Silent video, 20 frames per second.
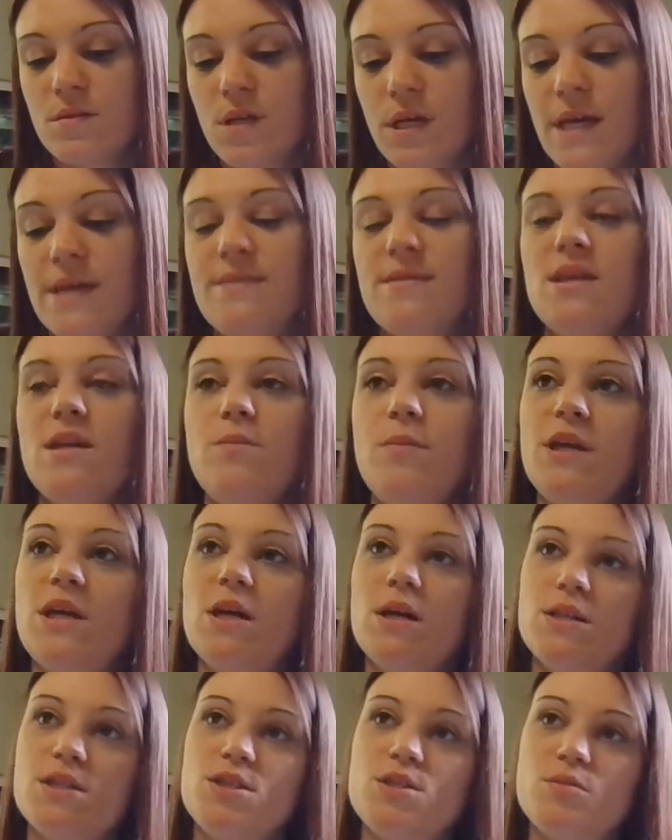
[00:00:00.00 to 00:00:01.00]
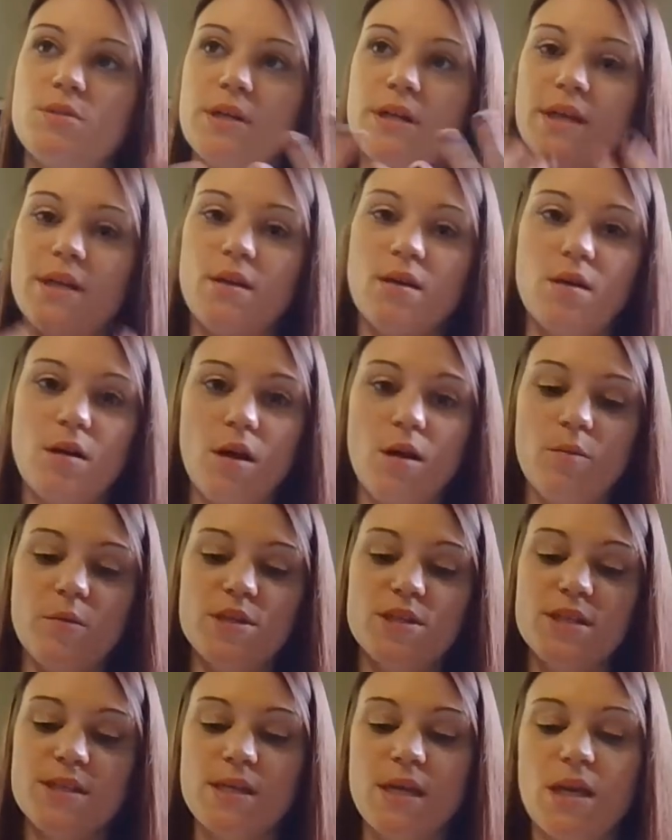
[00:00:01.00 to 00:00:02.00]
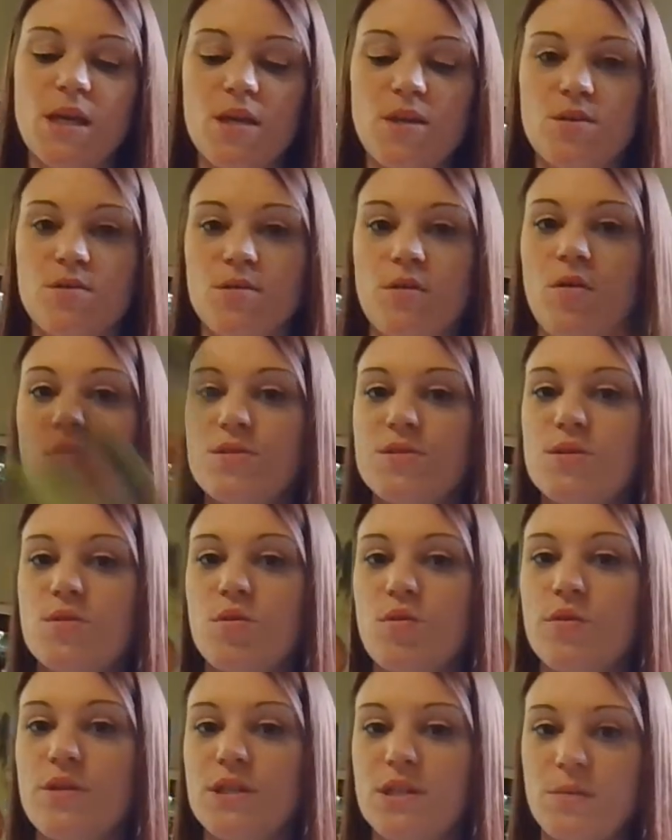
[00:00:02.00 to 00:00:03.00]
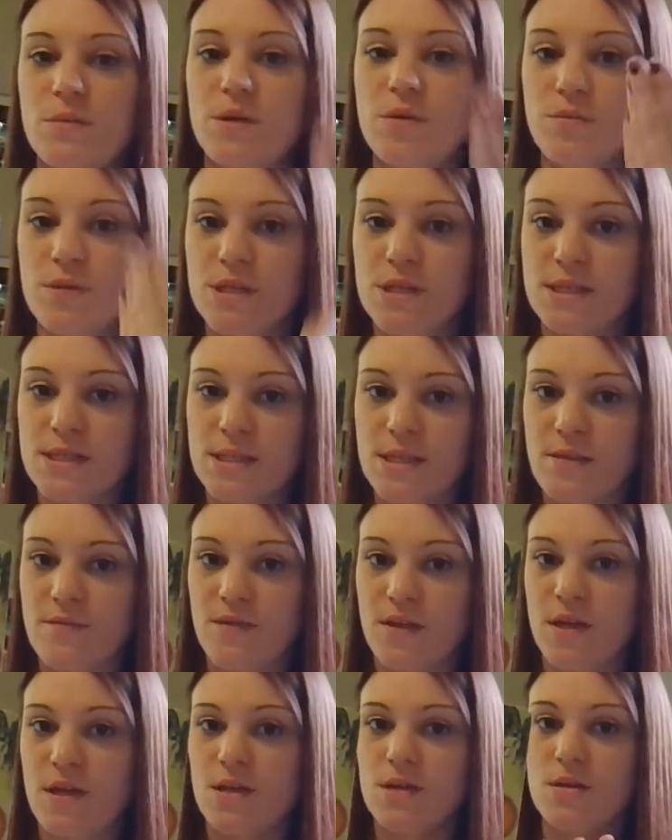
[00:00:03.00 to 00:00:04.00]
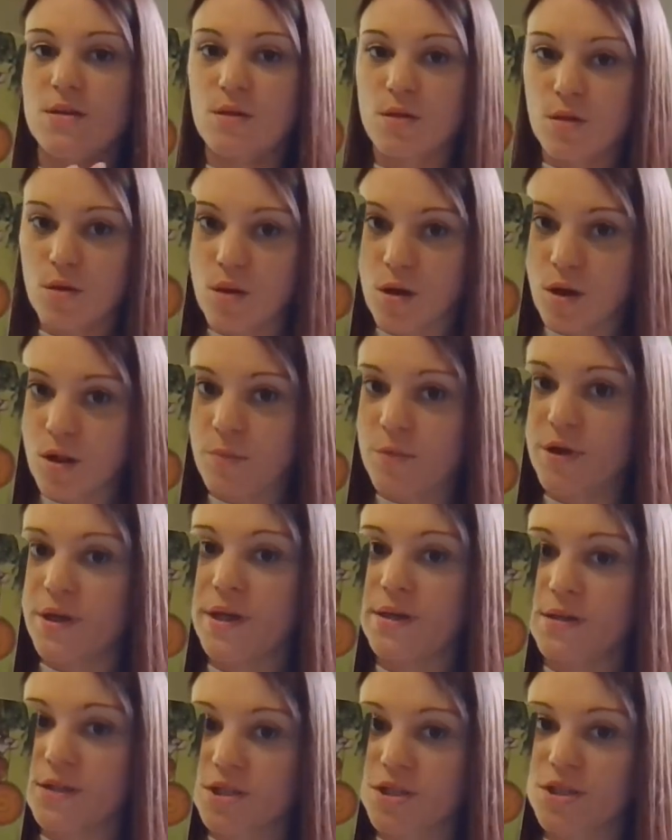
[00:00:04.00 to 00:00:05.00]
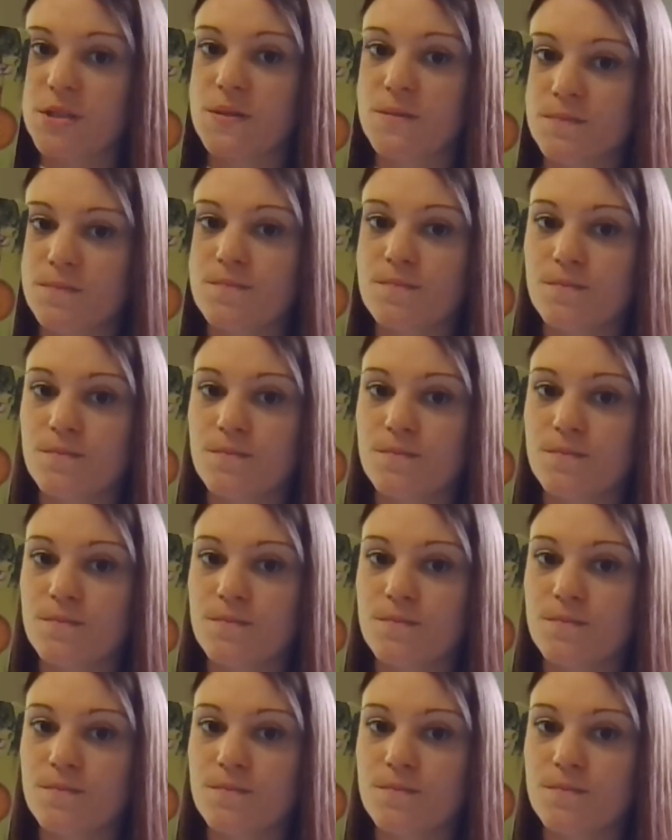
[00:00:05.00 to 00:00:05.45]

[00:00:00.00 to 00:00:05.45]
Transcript: I think because you're in a calmer state, you're also going to be receiving calmer energy.